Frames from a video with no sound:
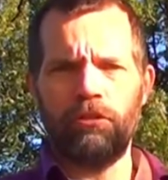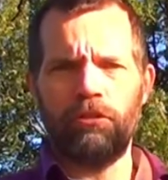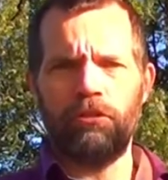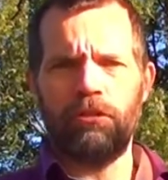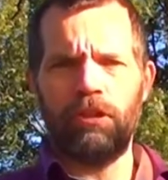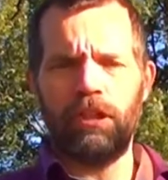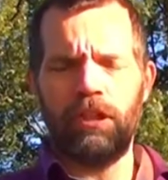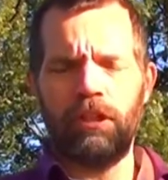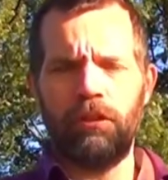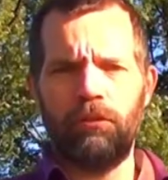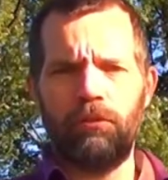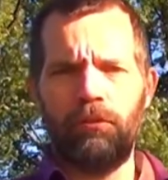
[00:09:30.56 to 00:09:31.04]

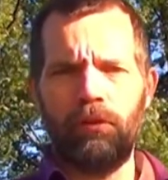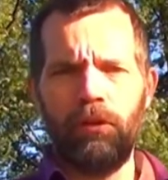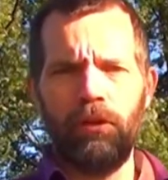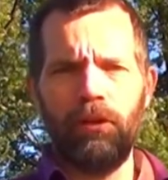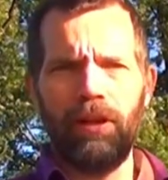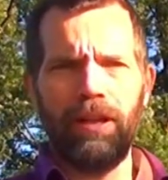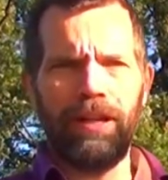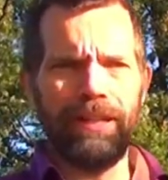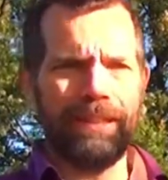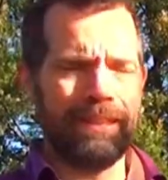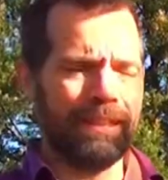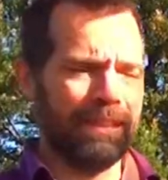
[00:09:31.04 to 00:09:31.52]
didn't feel
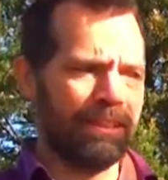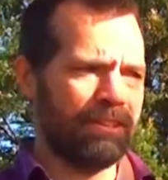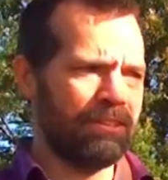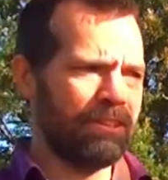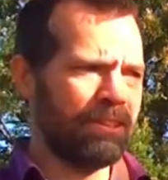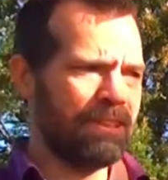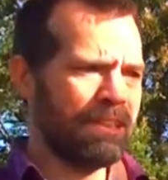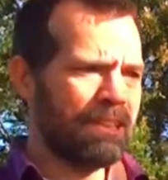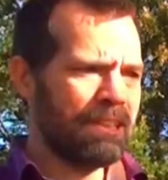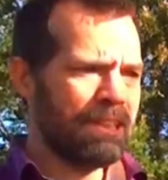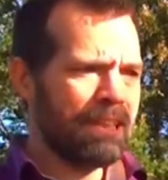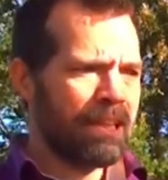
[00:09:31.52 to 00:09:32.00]
like it.
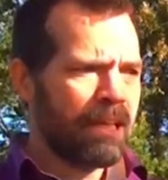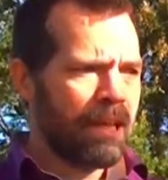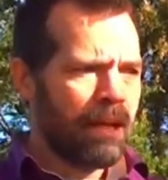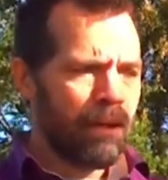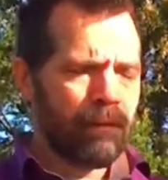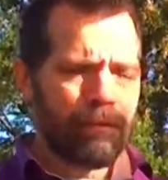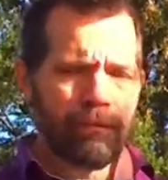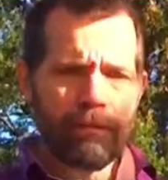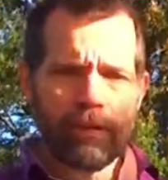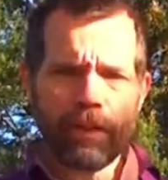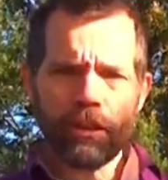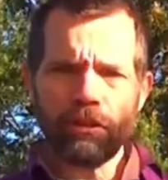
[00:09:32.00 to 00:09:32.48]

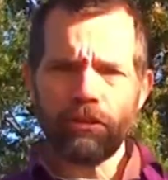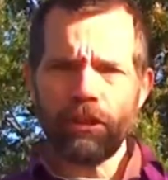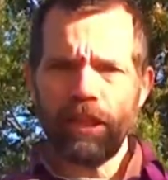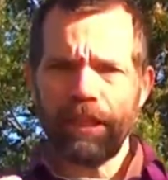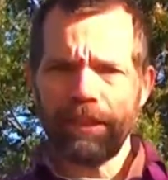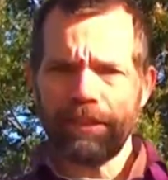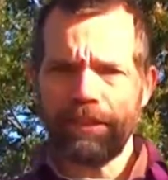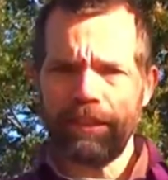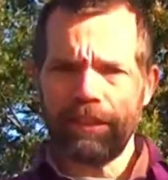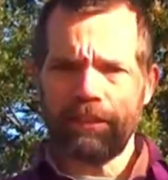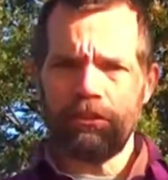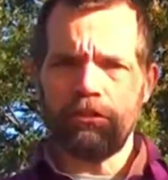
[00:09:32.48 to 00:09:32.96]
And things
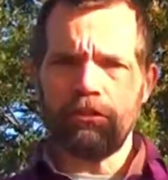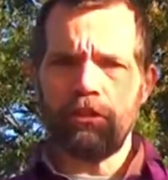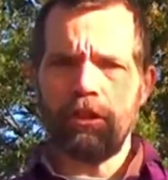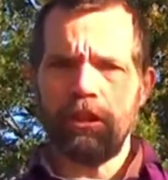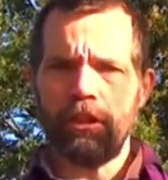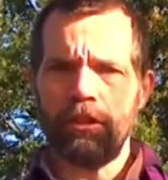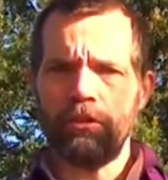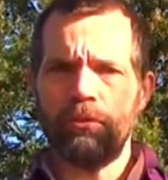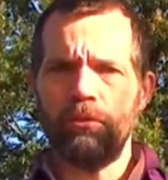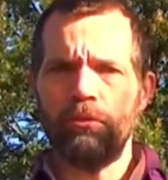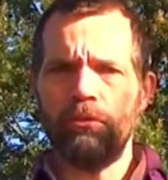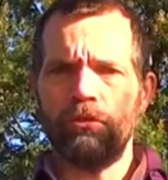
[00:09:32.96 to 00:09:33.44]
like that
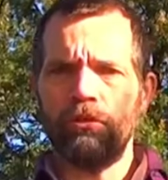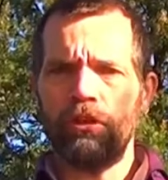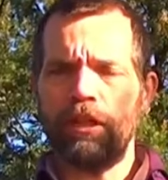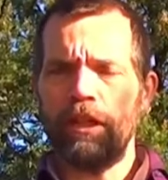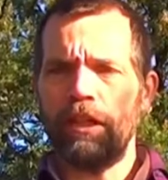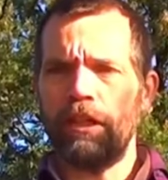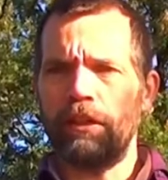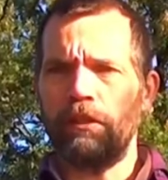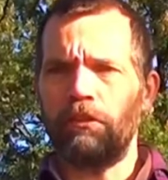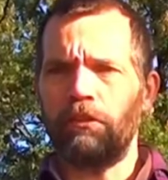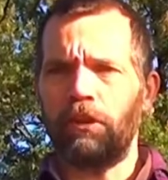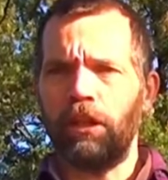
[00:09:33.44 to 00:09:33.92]
started to
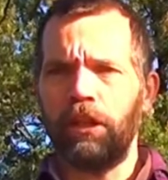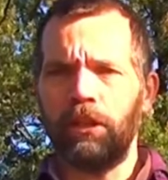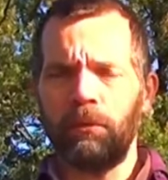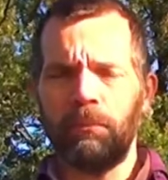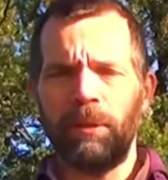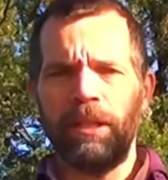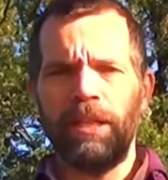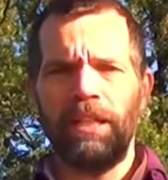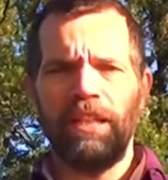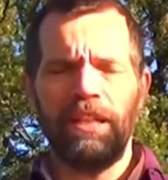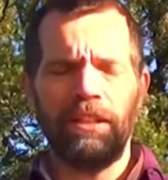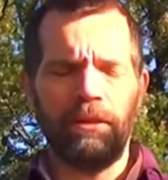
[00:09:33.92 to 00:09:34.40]
change little
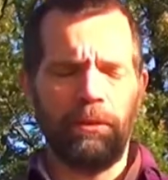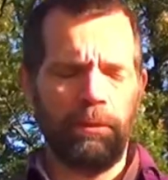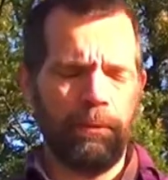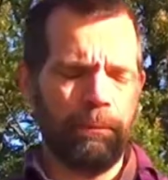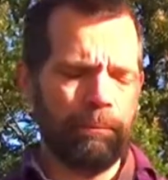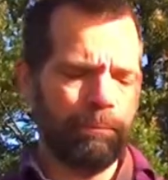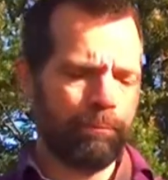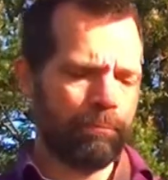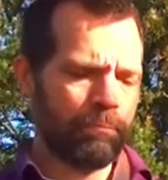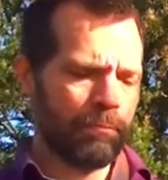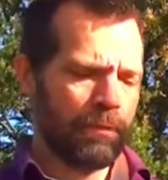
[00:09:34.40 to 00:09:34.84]
by little.